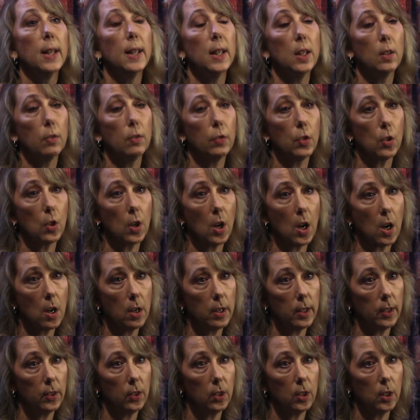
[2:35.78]
if your heart
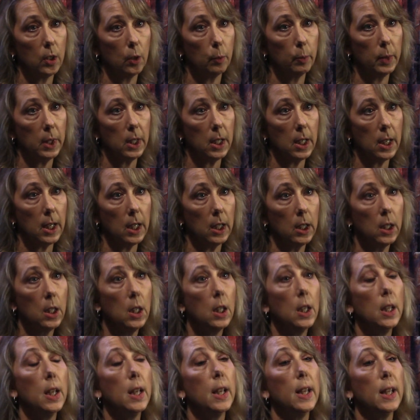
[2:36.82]
is still beating,
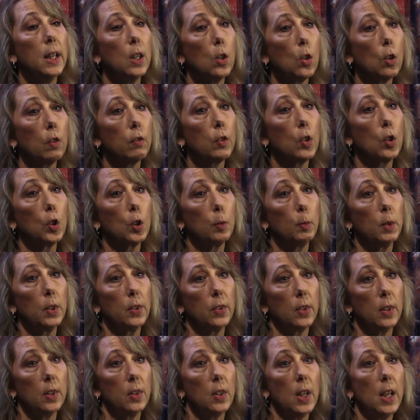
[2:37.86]
irreversible
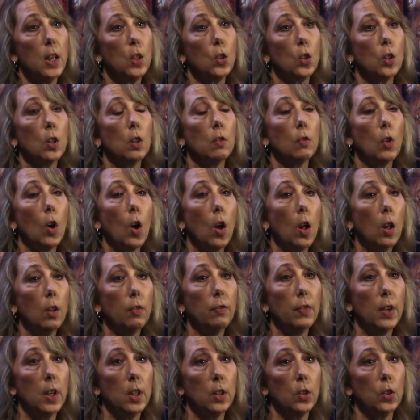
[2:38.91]
cessation of all
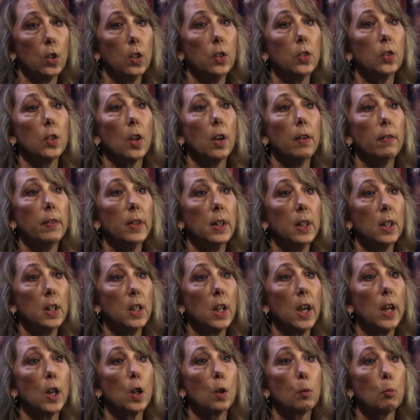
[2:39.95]
functions of the
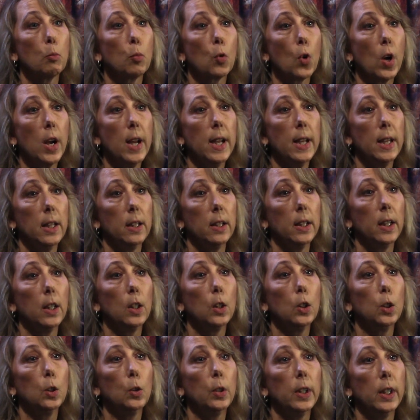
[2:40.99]
entire brain,
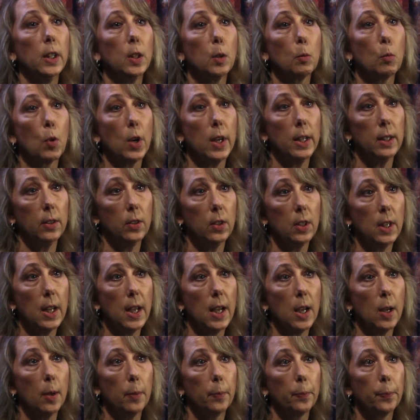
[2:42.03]
including the brainstem.